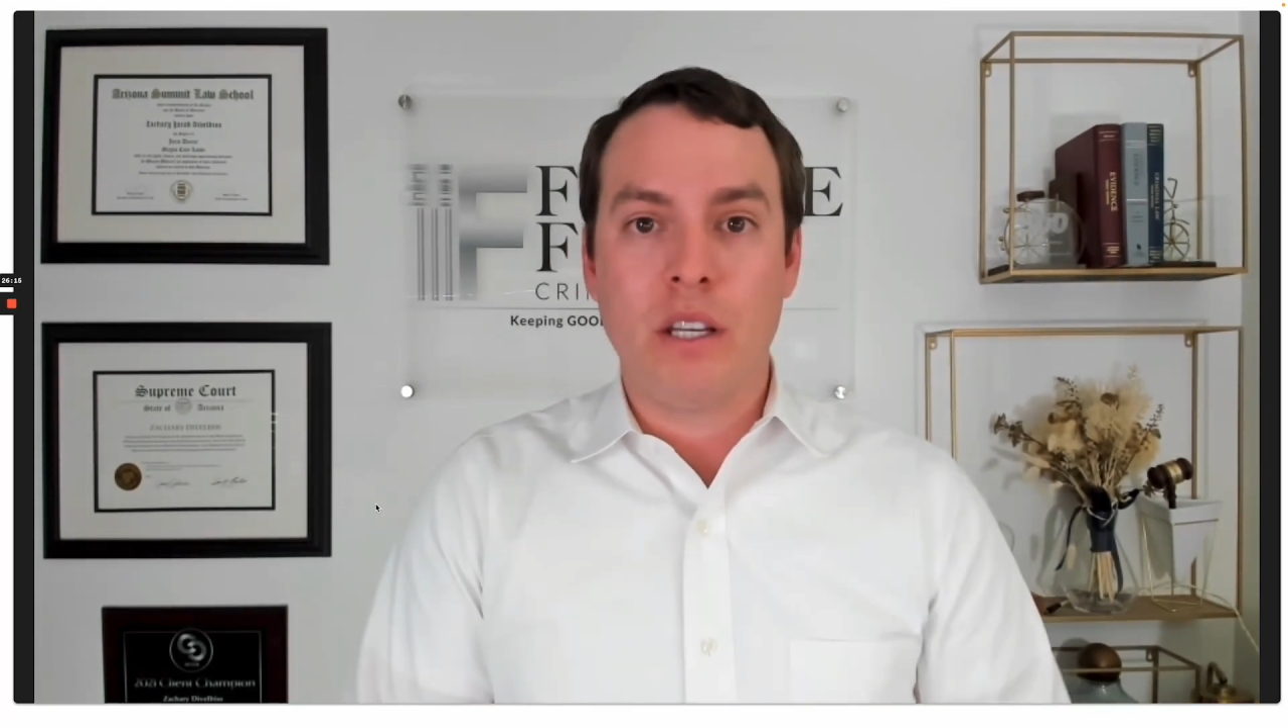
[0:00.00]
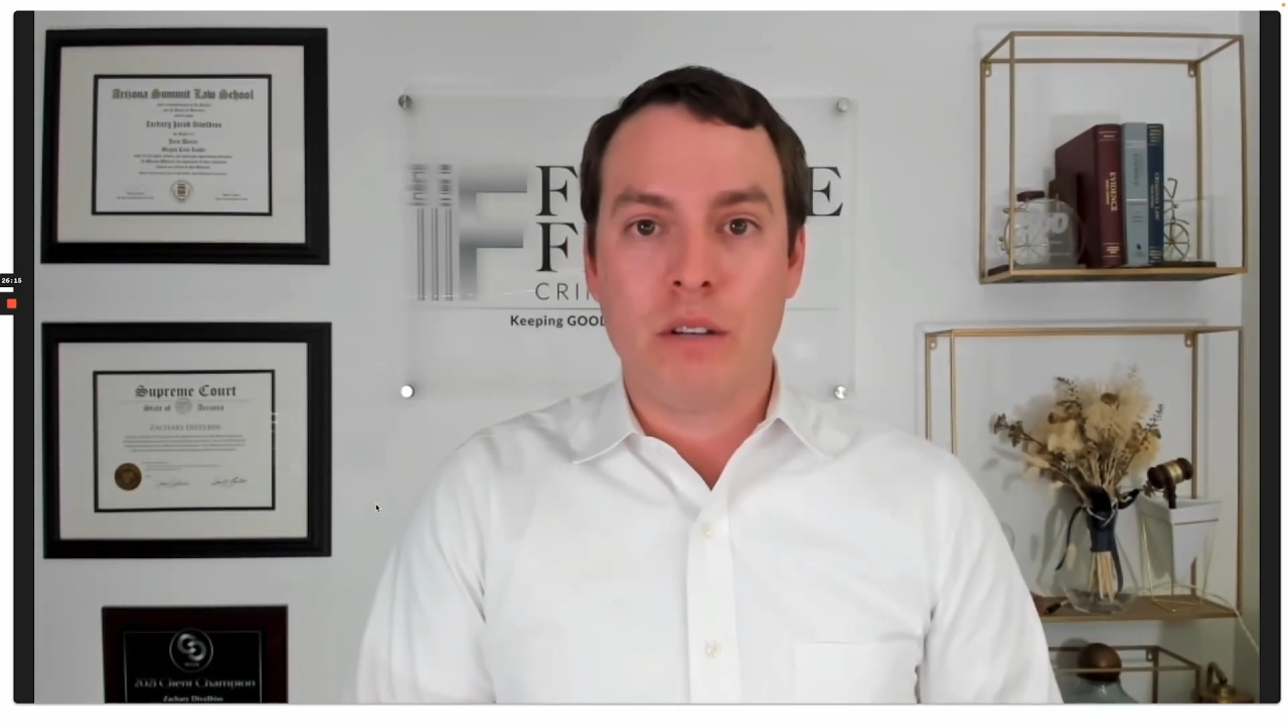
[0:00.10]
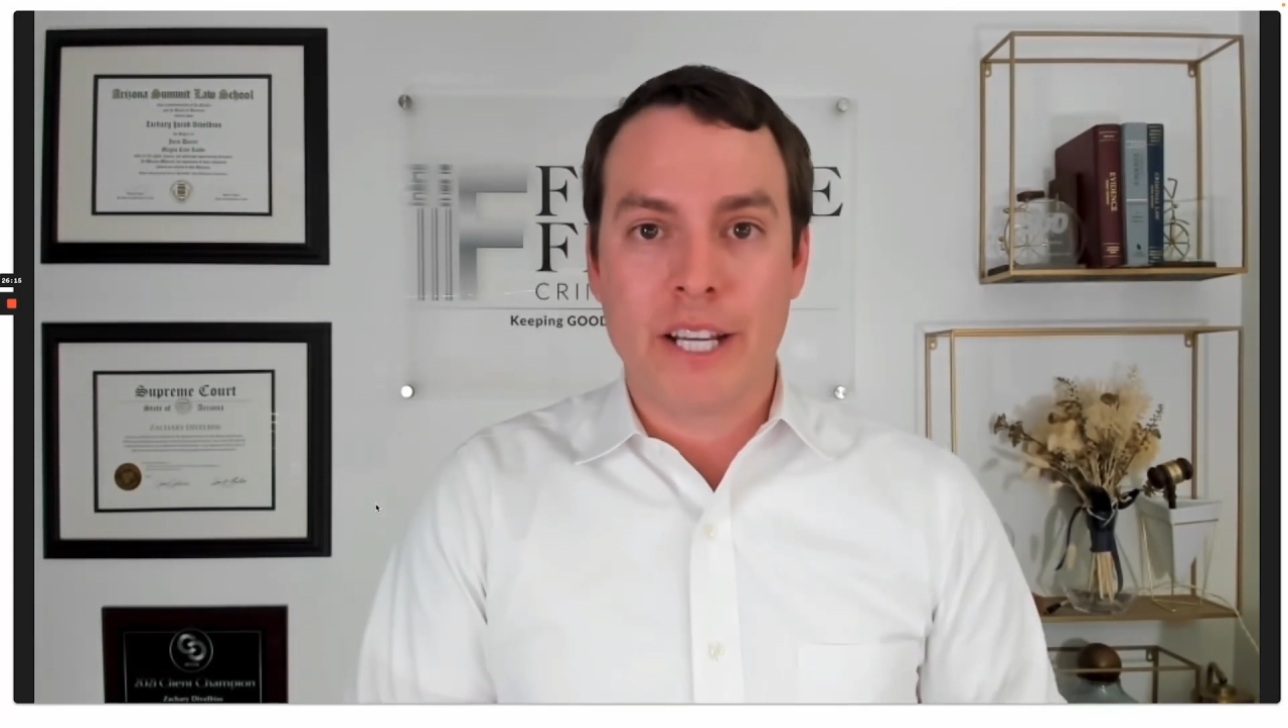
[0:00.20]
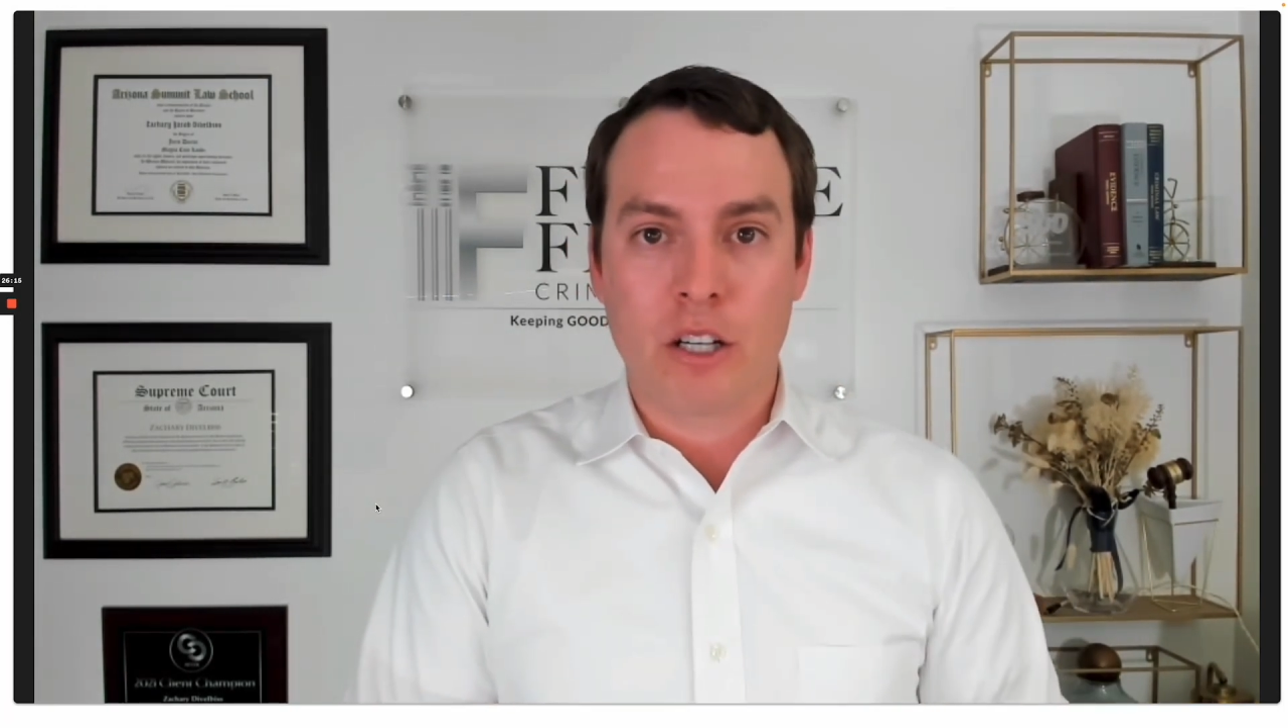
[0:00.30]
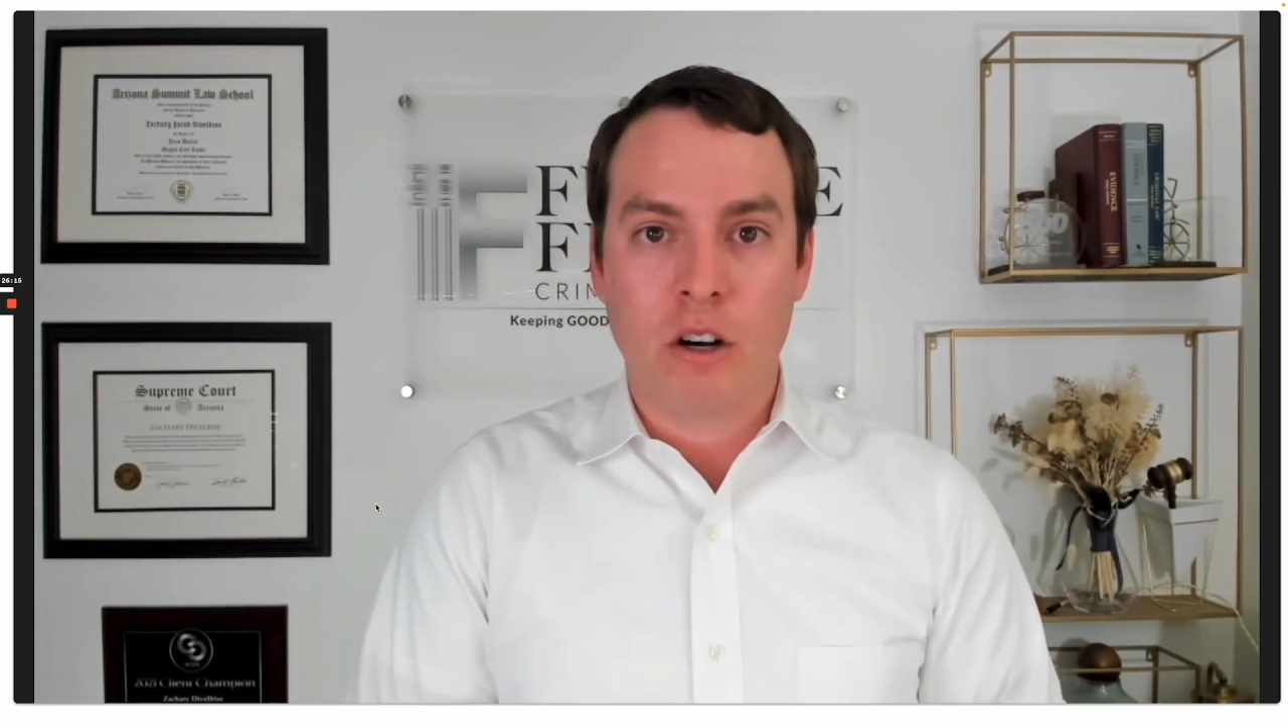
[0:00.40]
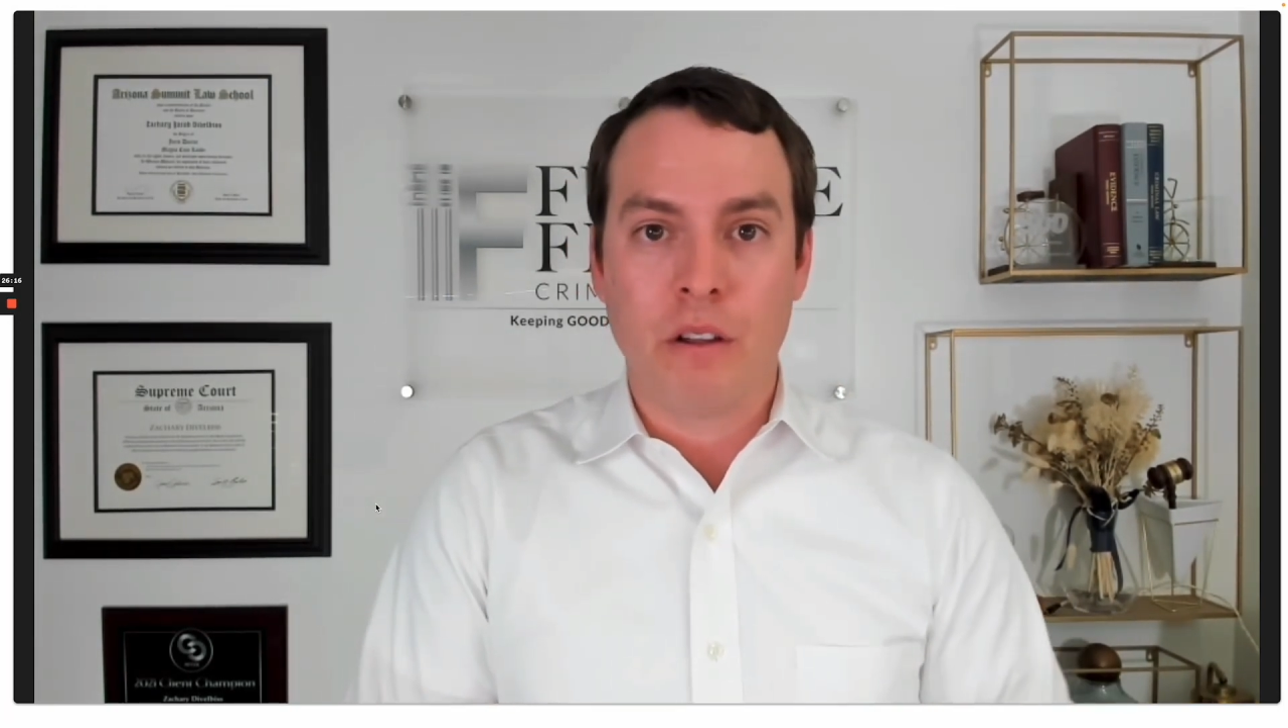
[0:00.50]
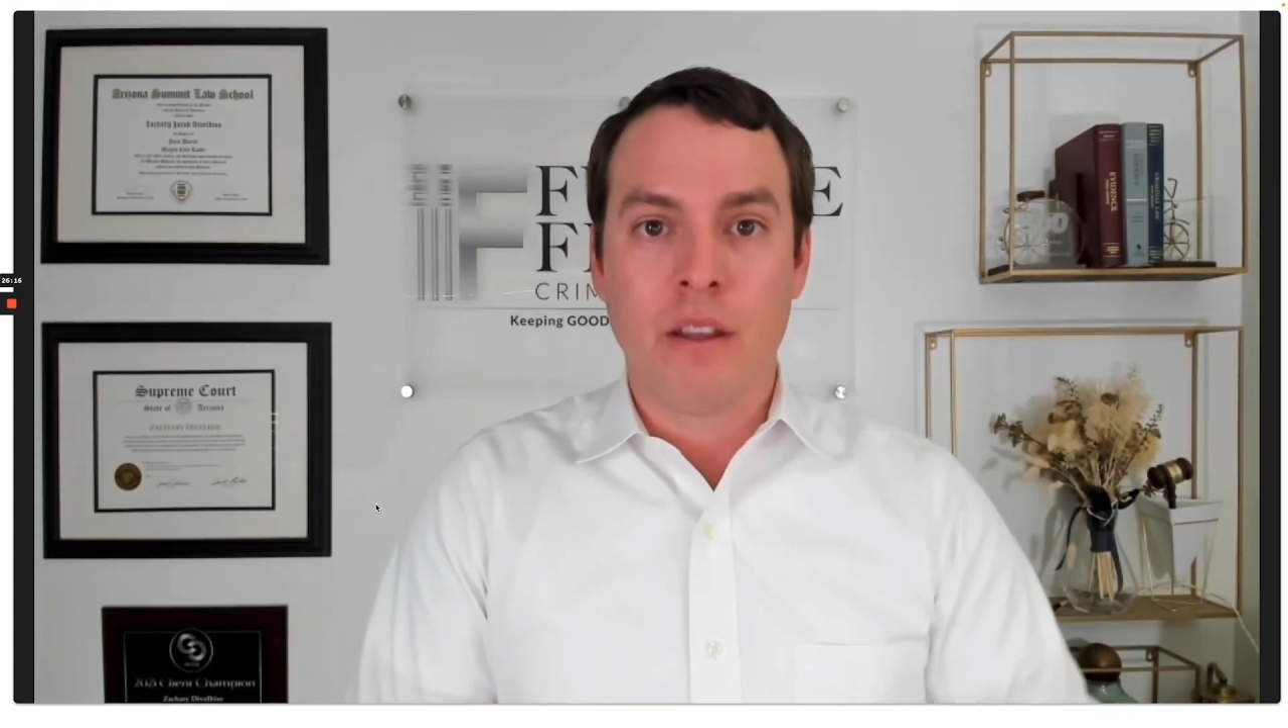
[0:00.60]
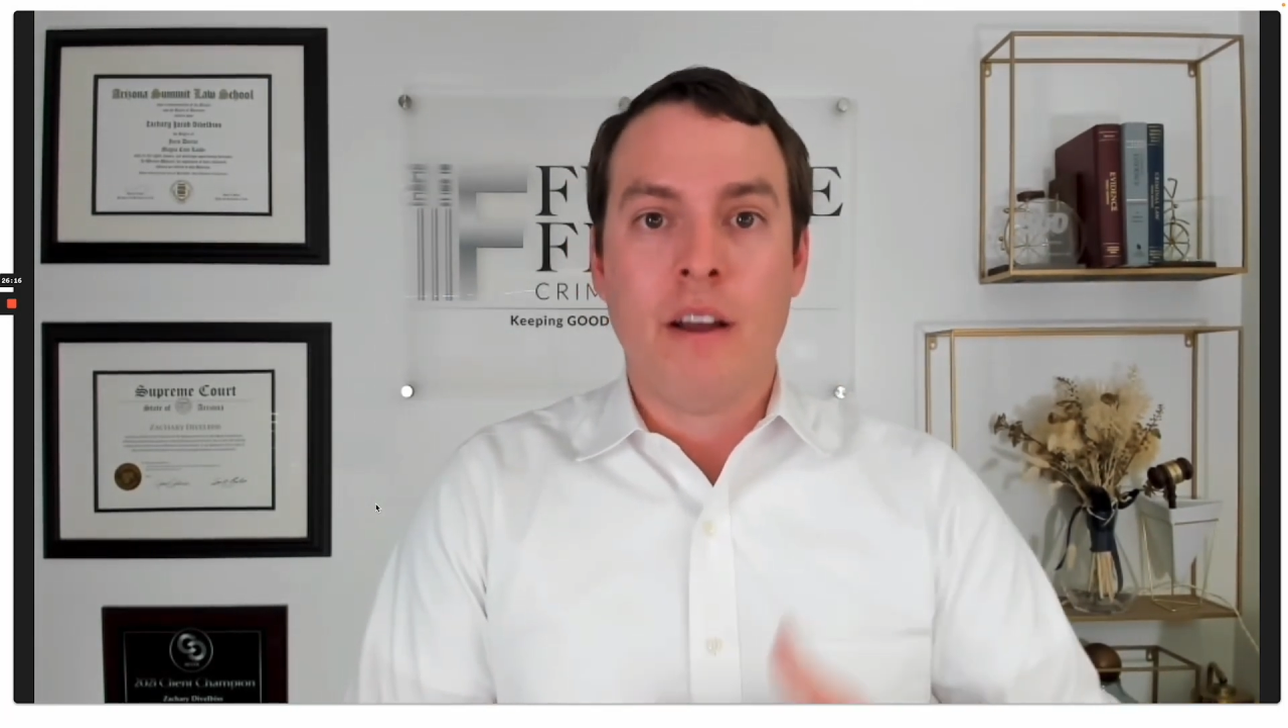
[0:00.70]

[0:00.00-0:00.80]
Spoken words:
you get called.